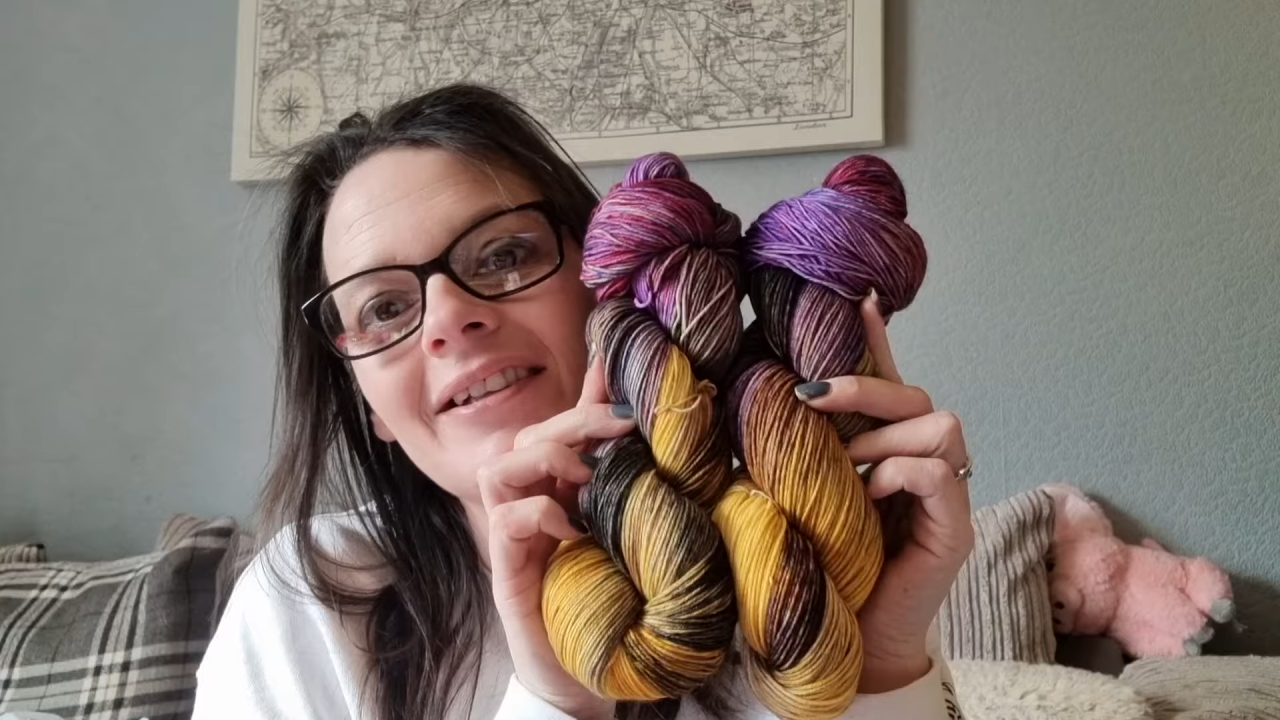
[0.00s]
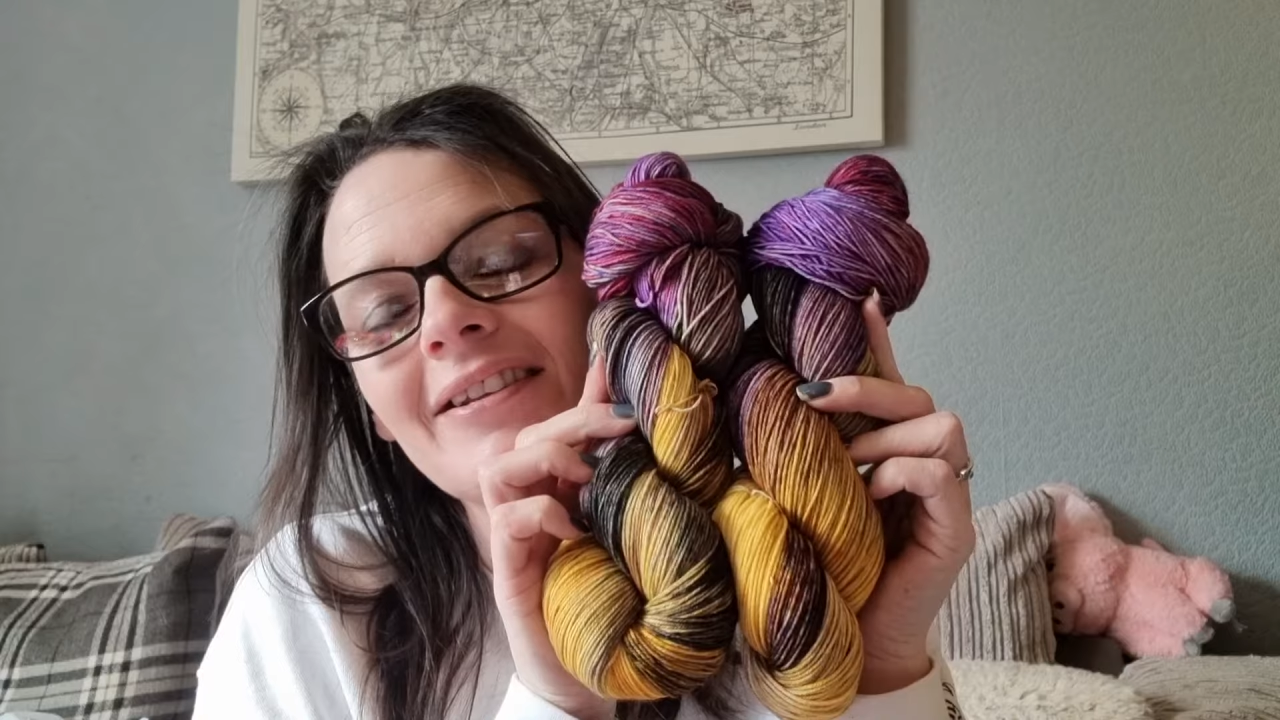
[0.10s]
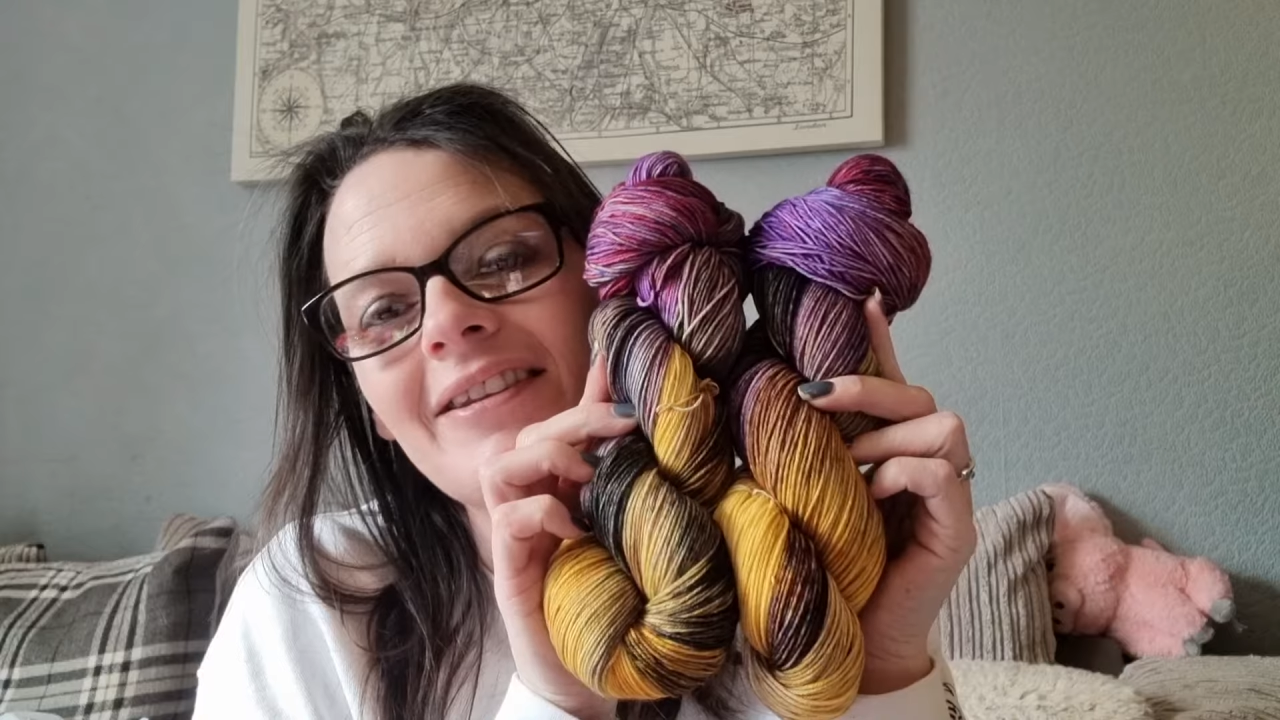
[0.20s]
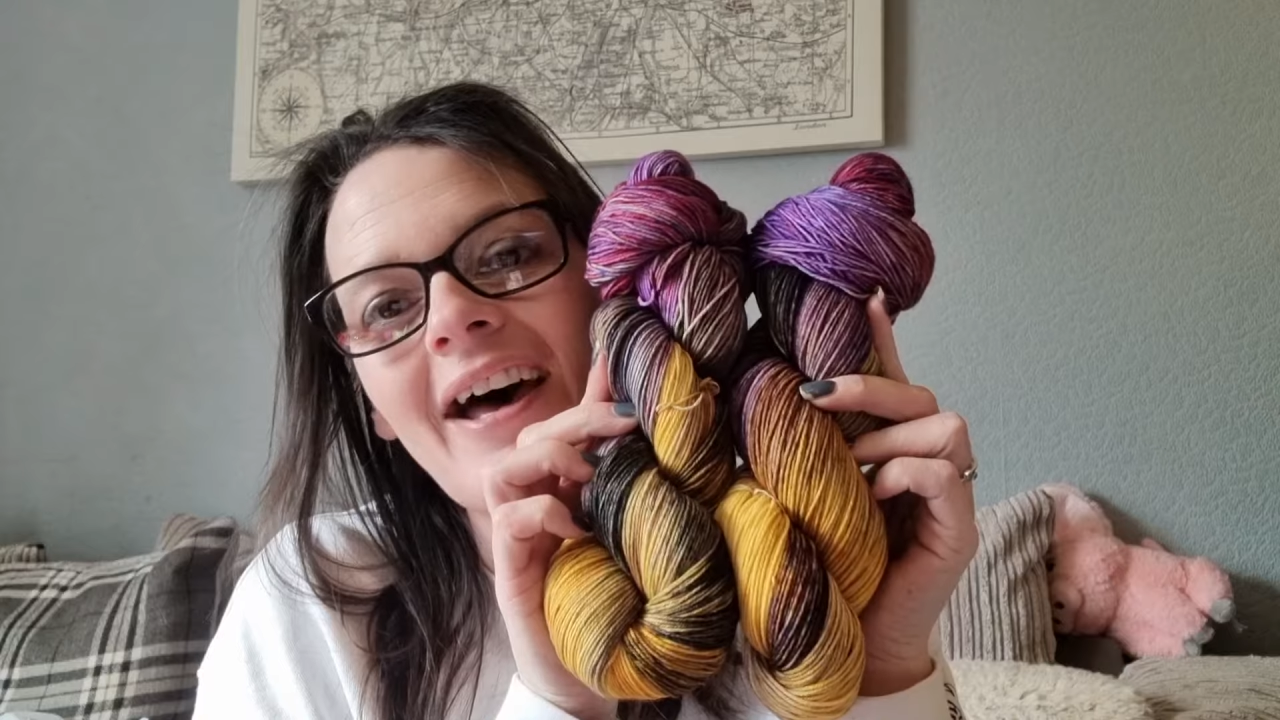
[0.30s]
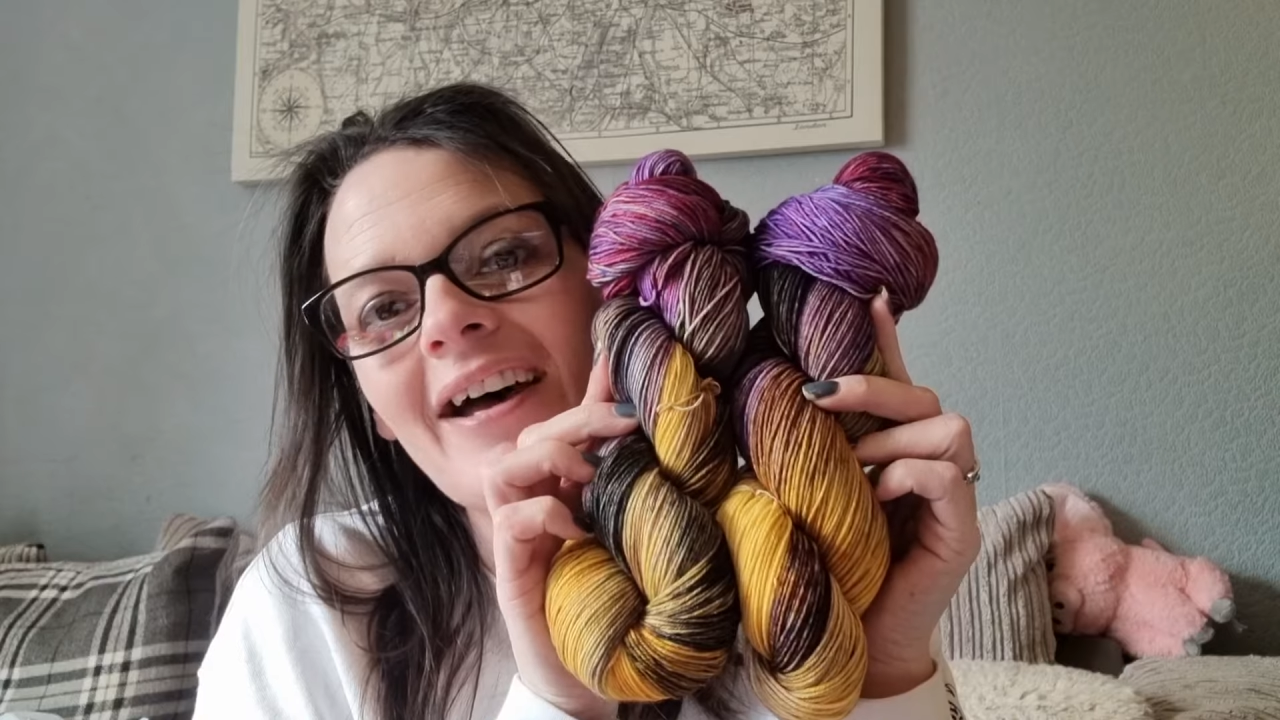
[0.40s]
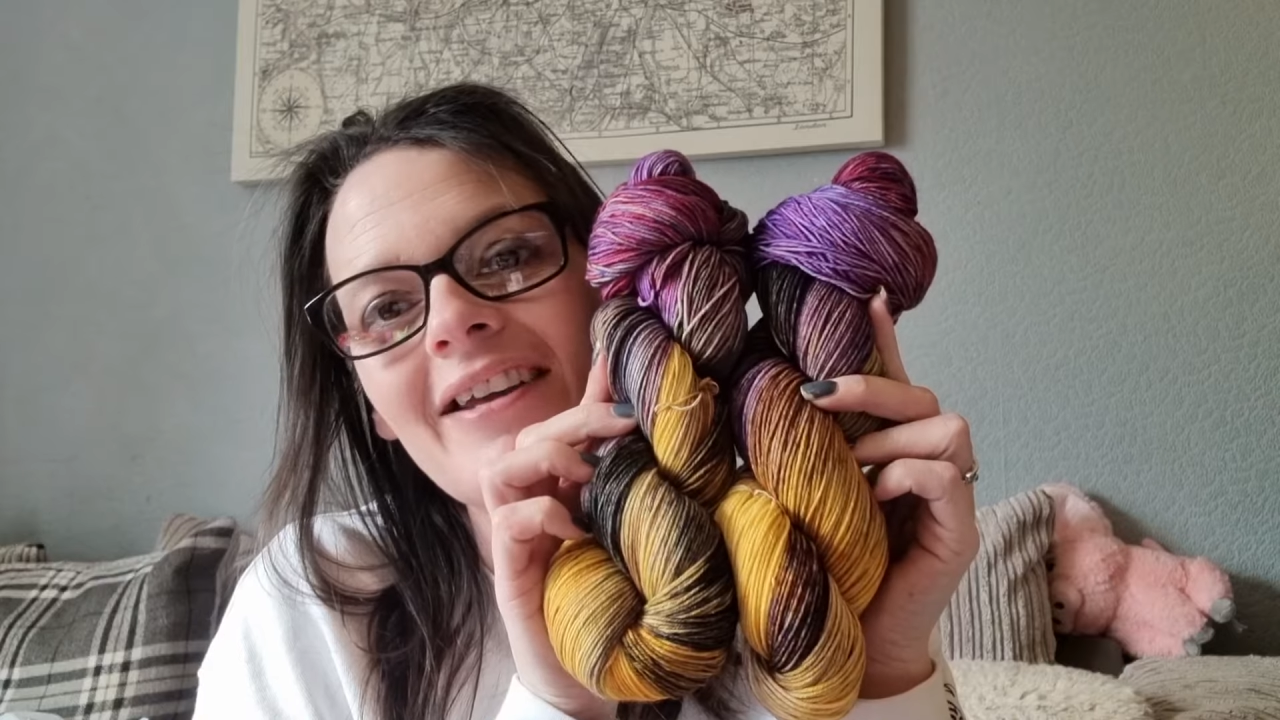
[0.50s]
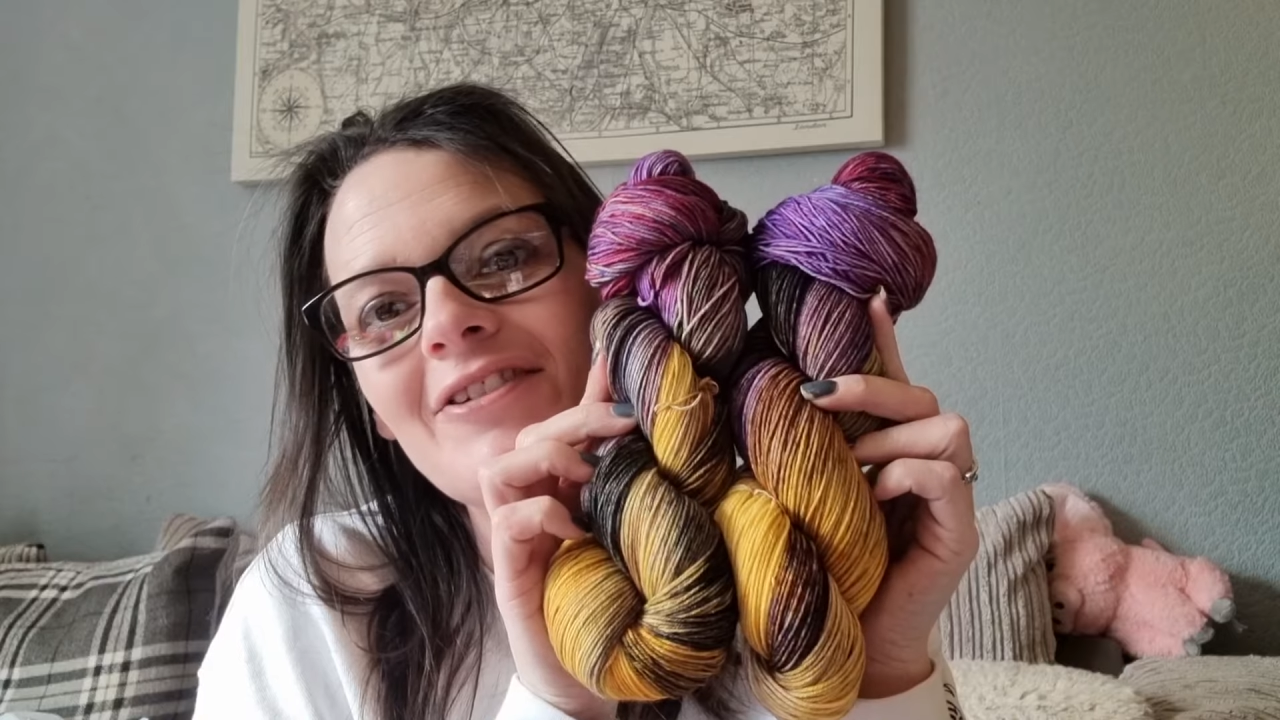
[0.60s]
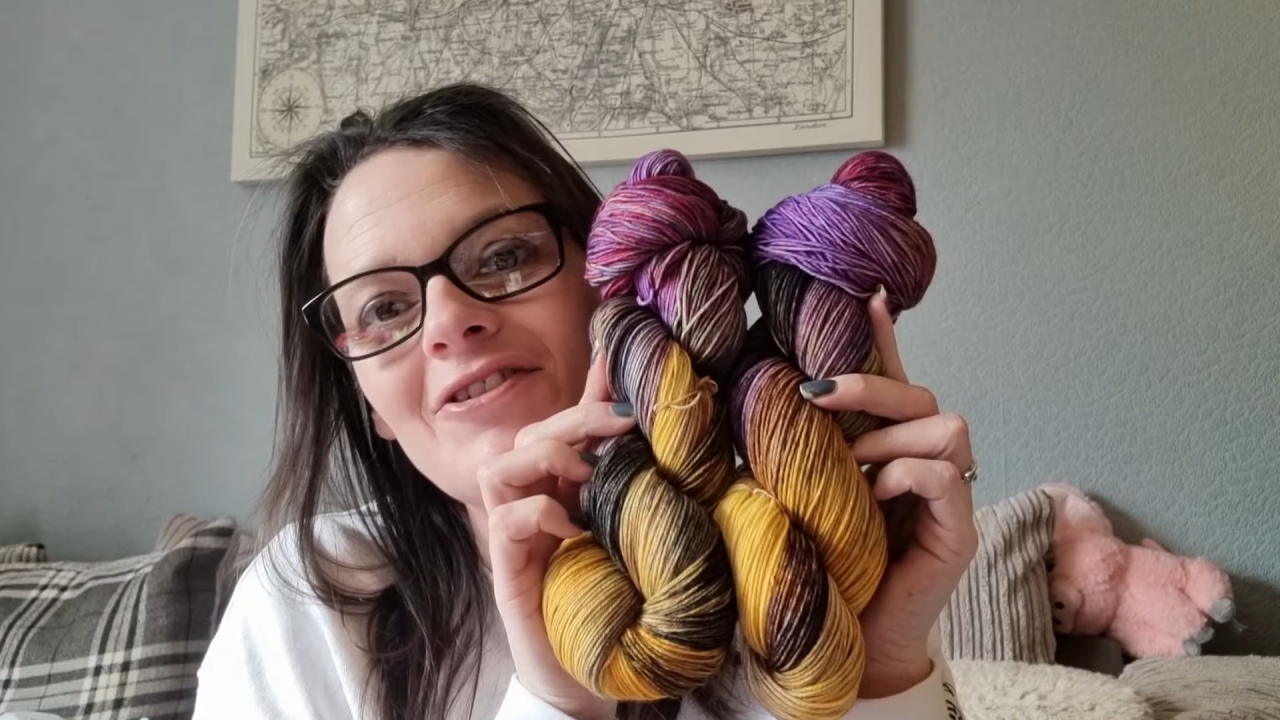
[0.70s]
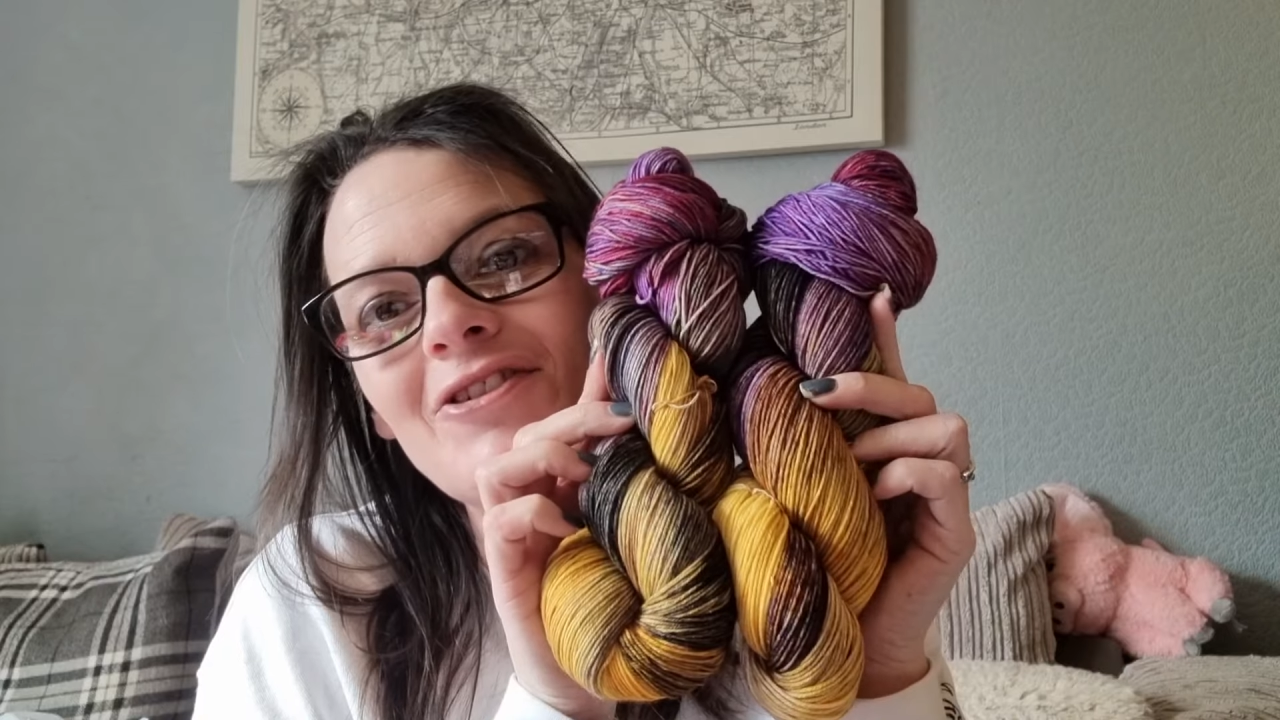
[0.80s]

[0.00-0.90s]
That is